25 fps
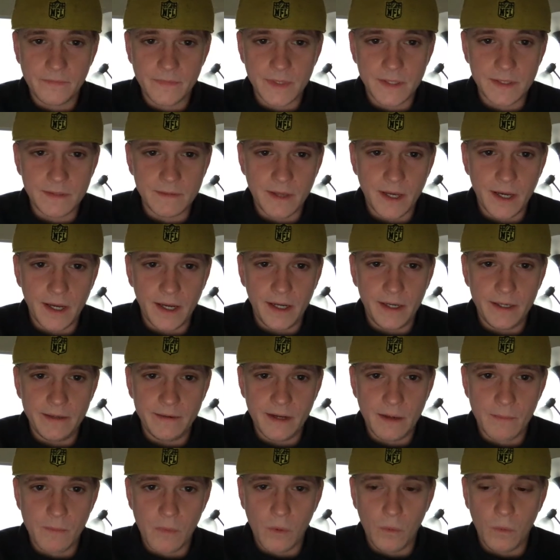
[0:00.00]

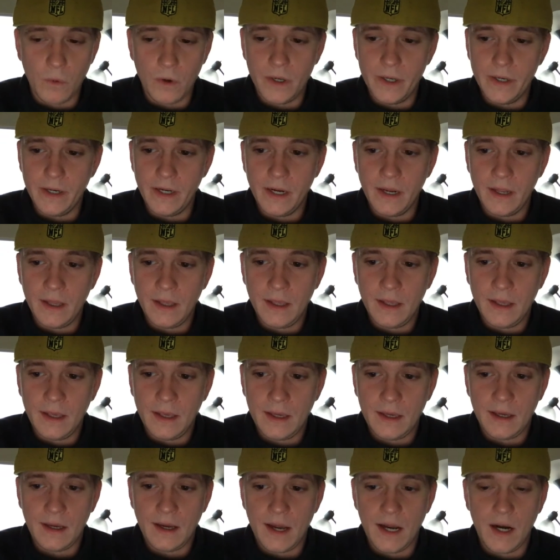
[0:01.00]
Number one,
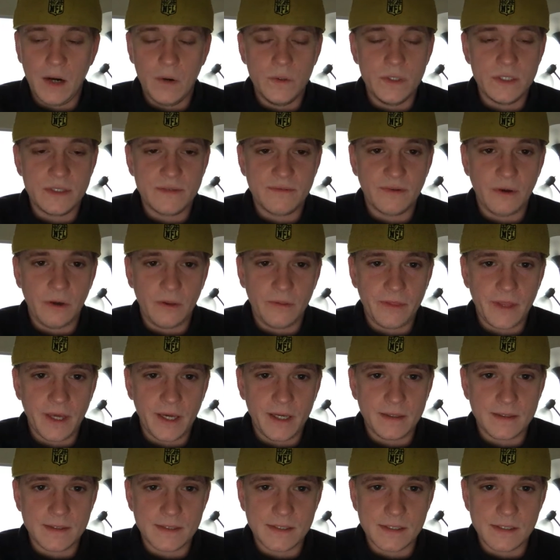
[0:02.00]
I always felt
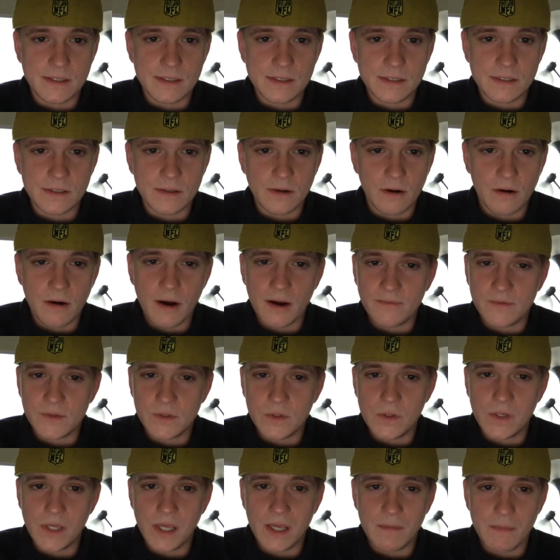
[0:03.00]
that since StarCraft
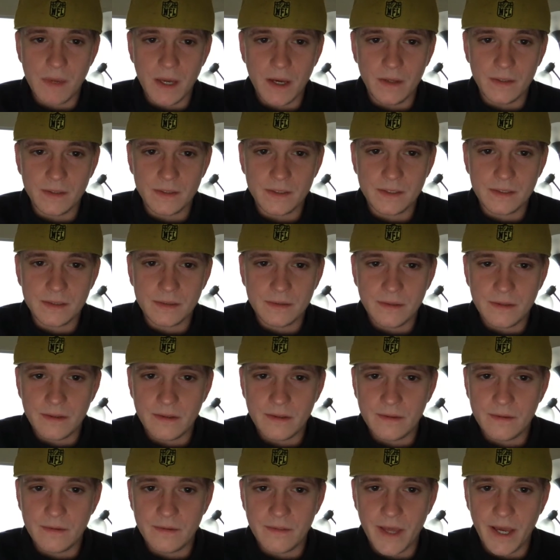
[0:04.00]
2 came out,
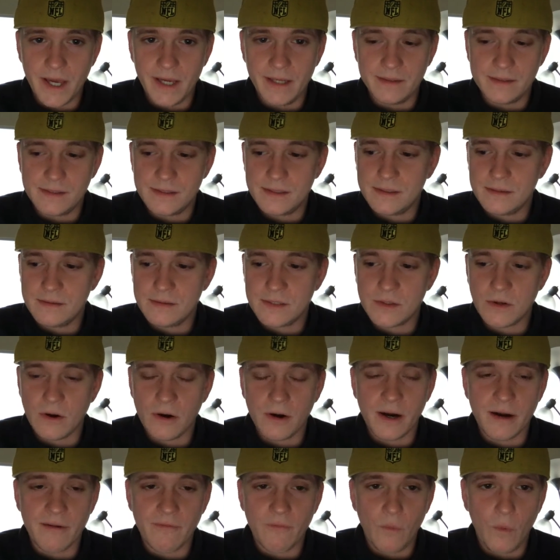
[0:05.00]
that
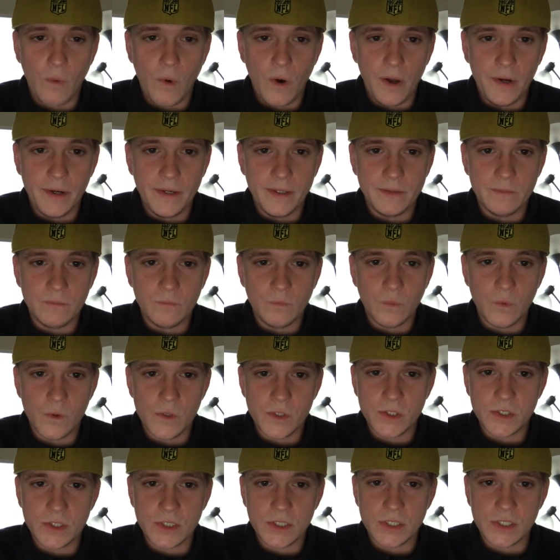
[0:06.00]
StarCraft 1
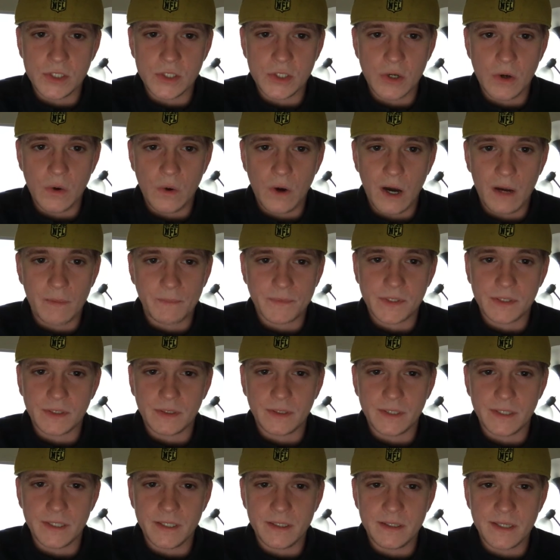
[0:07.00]
was just so
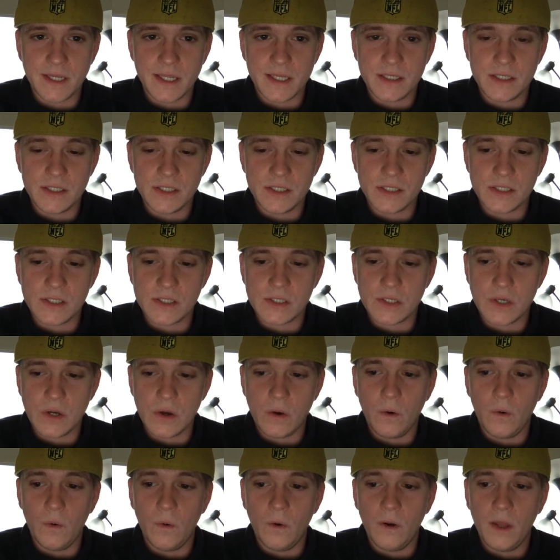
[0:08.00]
obsolete and just
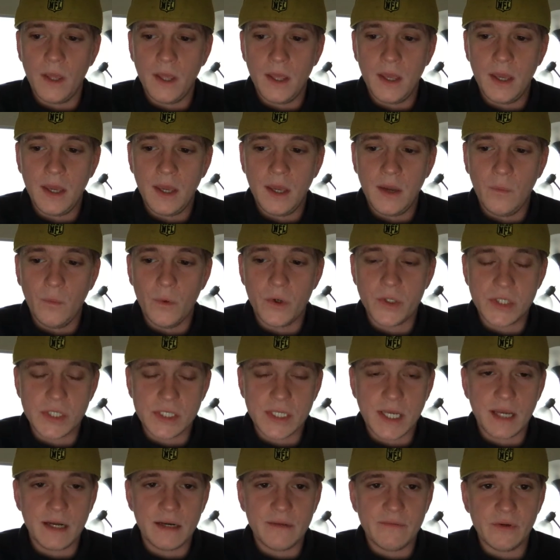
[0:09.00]
so, which is
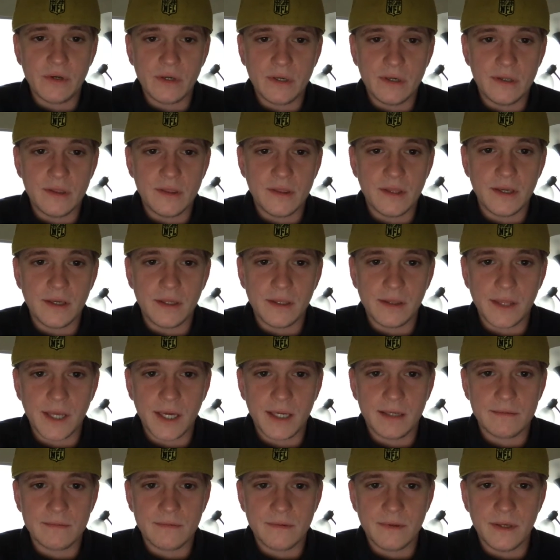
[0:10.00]
kind of a good thing
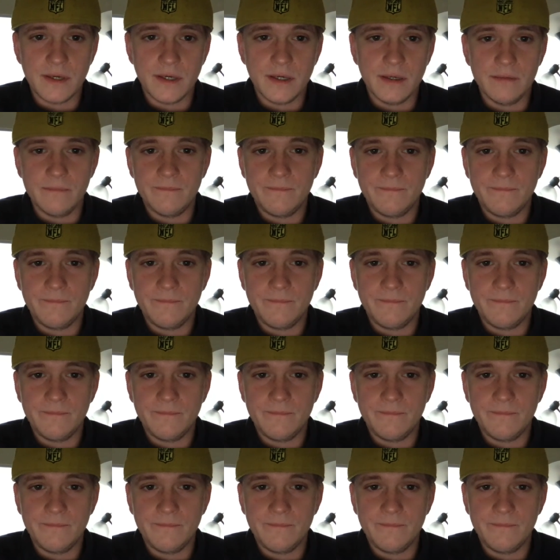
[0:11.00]
that the